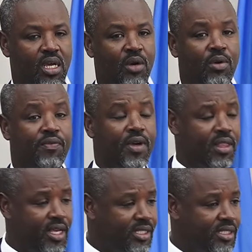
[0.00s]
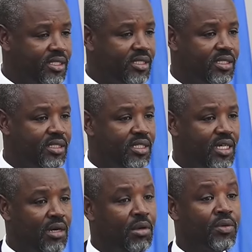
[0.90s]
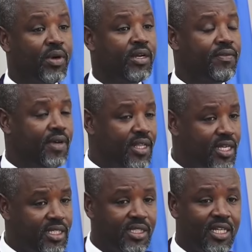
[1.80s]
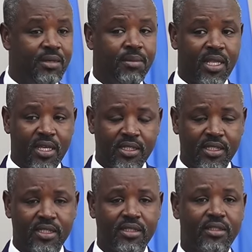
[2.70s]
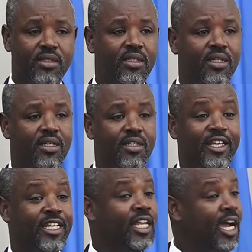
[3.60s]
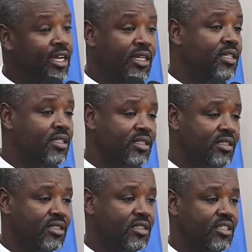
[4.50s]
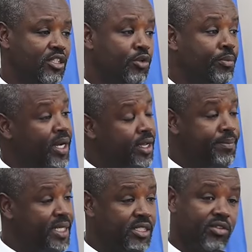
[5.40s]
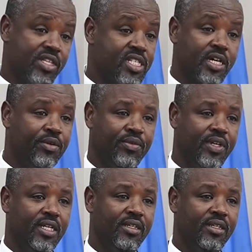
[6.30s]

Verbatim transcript: Our fathers, our grandfathers and mothers, they died to bring peace to this country.